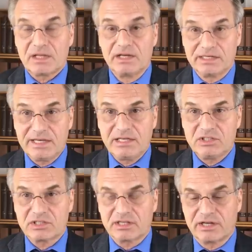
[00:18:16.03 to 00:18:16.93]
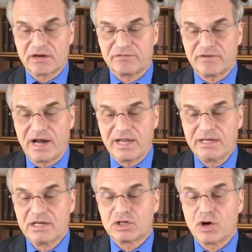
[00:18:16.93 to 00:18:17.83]
Again, to clarify,
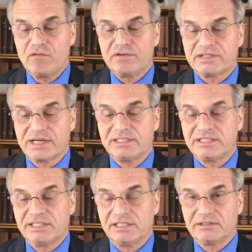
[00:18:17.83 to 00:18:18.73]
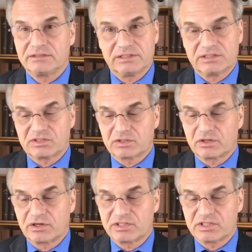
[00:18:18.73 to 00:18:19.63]
COVID-19, this is the
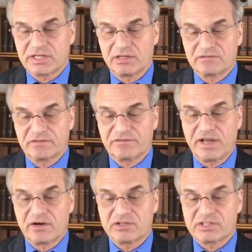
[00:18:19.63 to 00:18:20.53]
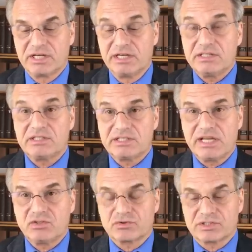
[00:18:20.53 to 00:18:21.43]
current state of affairs, is a
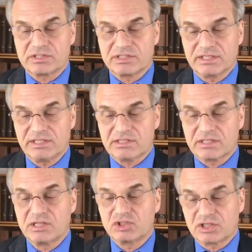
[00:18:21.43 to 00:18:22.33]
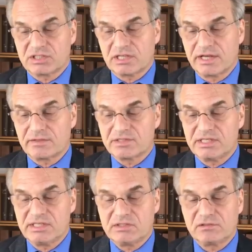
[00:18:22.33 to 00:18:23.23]
dangerous disease, just like the
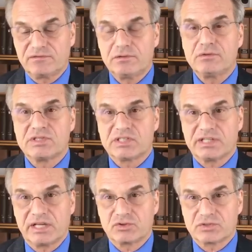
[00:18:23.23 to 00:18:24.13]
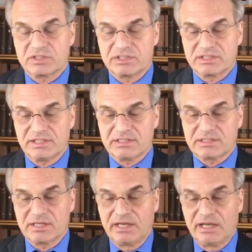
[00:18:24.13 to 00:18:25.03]
seasonal flu is a dangerous disease.